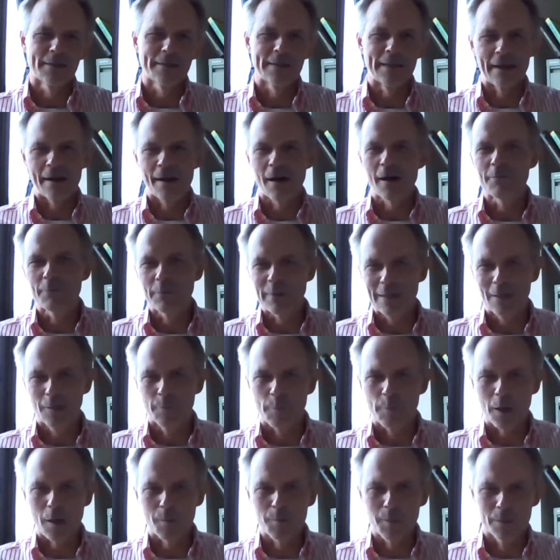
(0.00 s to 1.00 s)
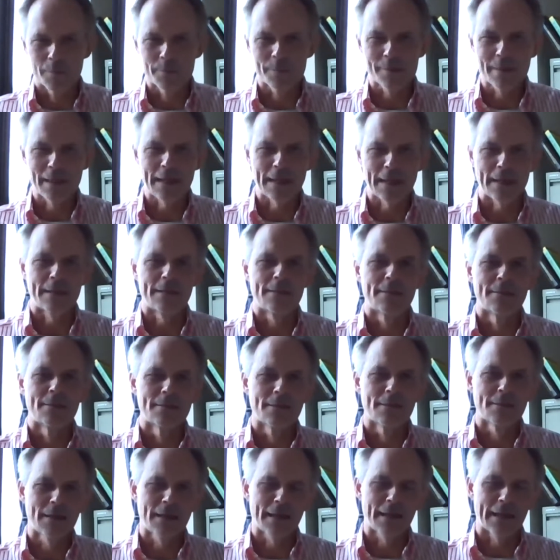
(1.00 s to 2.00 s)
there are real problems there
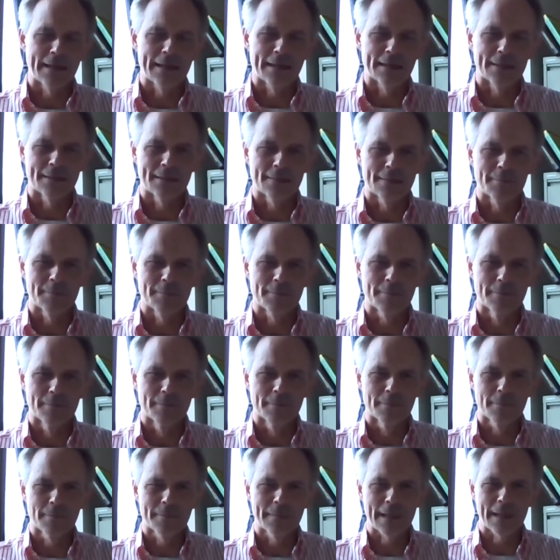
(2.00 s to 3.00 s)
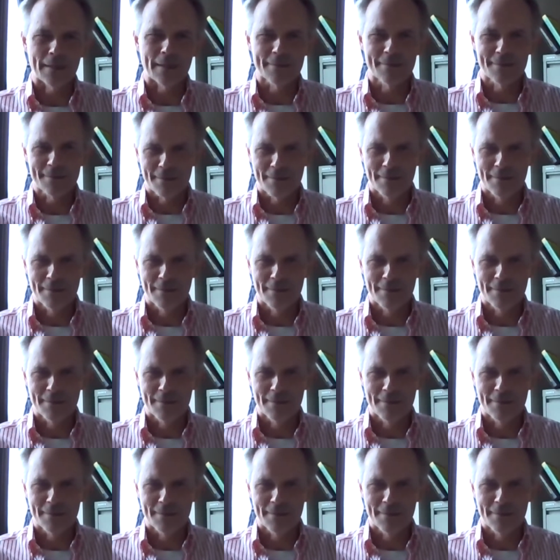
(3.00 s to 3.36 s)
um, that